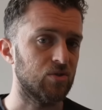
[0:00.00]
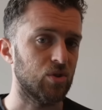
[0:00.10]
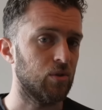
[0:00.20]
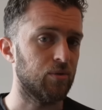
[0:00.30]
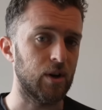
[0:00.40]

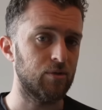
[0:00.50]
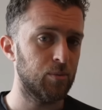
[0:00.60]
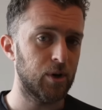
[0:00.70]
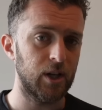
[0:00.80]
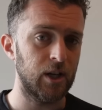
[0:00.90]
So for
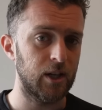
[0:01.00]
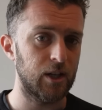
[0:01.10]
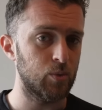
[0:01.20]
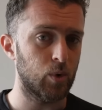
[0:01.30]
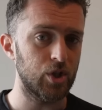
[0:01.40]
everybody that
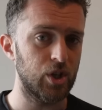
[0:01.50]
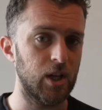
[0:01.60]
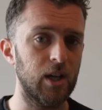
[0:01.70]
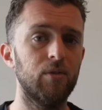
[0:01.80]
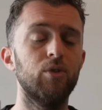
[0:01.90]
is
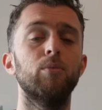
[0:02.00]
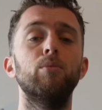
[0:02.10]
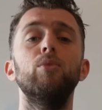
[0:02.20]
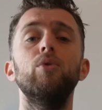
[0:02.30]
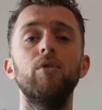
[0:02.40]
watching, if you
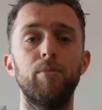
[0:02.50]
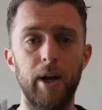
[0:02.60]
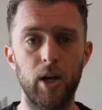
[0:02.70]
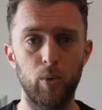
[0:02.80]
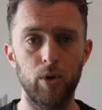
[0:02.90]
move
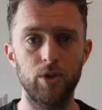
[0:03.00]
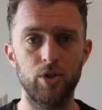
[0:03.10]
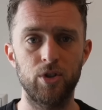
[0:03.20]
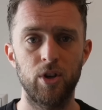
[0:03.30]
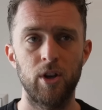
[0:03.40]

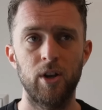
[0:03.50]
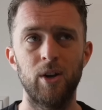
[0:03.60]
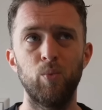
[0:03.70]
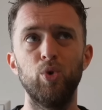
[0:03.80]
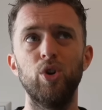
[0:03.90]
backwards,
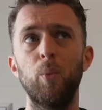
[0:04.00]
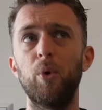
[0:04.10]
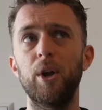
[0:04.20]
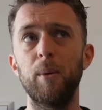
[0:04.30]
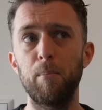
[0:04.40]
would not
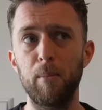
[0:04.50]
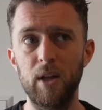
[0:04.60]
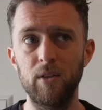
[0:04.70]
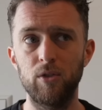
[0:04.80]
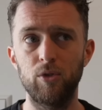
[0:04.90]

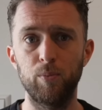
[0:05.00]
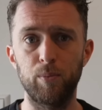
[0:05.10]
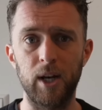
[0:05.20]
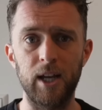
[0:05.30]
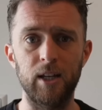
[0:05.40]
recommend to
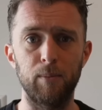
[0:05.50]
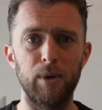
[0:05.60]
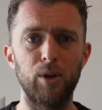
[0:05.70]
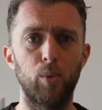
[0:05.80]
play in the middle.